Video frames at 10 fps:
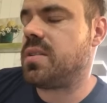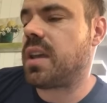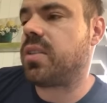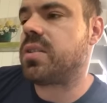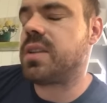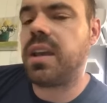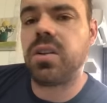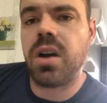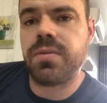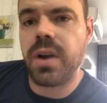like they're taking
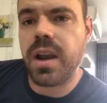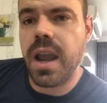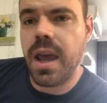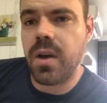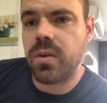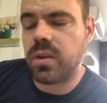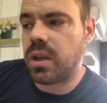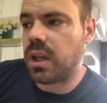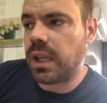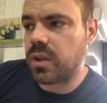off right now
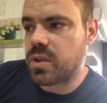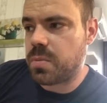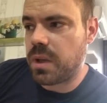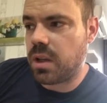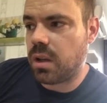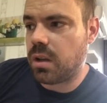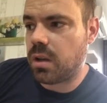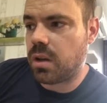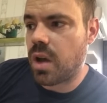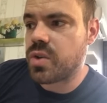in English-speaking
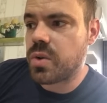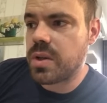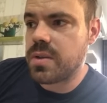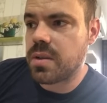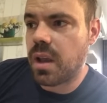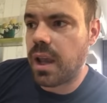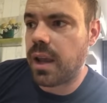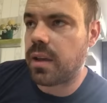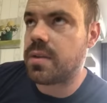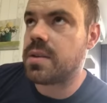countries
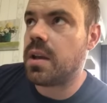and